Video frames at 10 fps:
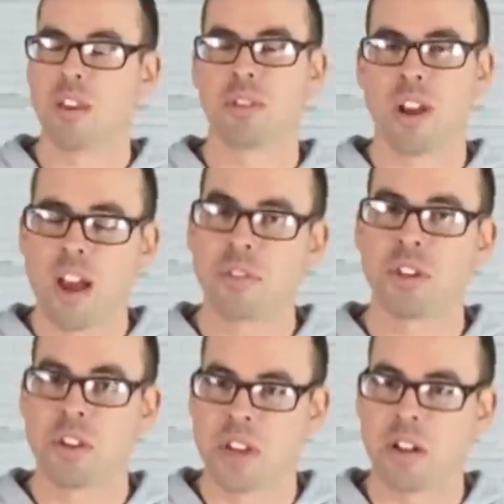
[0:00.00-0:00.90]
ever after,
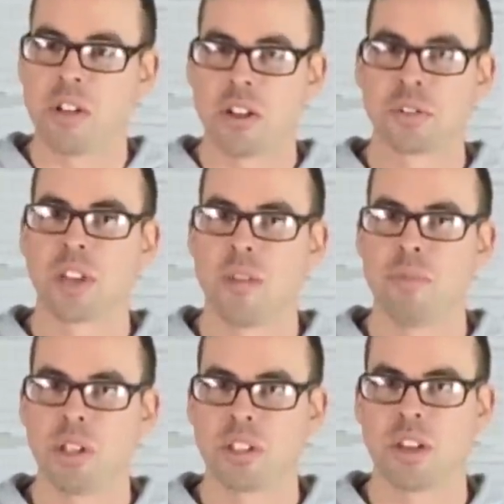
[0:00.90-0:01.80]
and then I'll also get
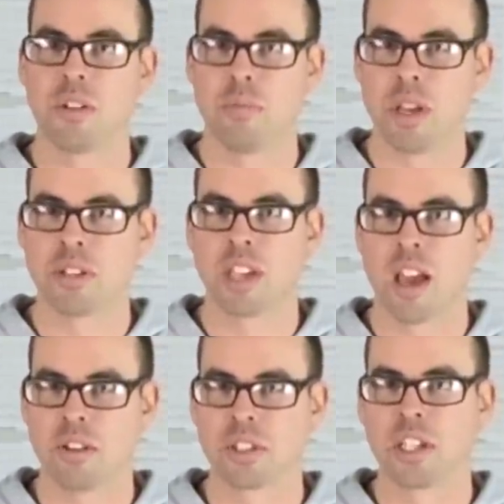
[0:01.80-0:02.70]
military basic
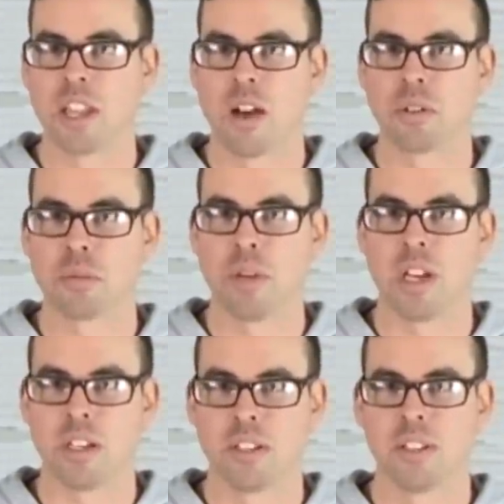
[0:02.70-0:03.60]
housing allowance pay.